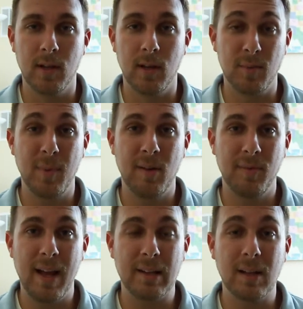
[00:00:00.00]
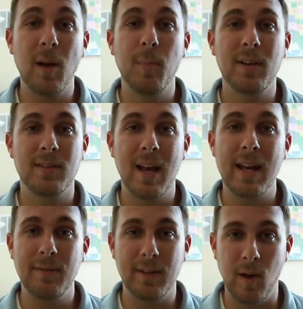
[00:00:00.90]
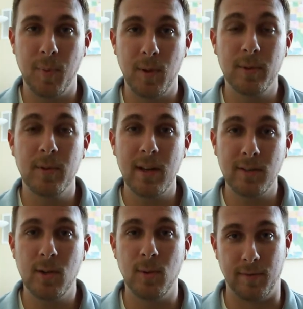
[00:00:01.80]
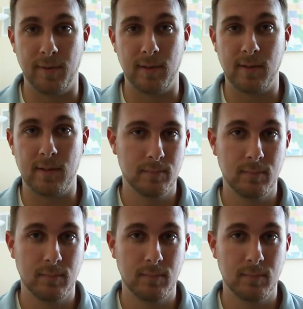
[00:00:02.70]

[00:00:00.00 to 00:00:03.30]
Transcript: As a matter of fact, the company's not even helping with the rescue efforts.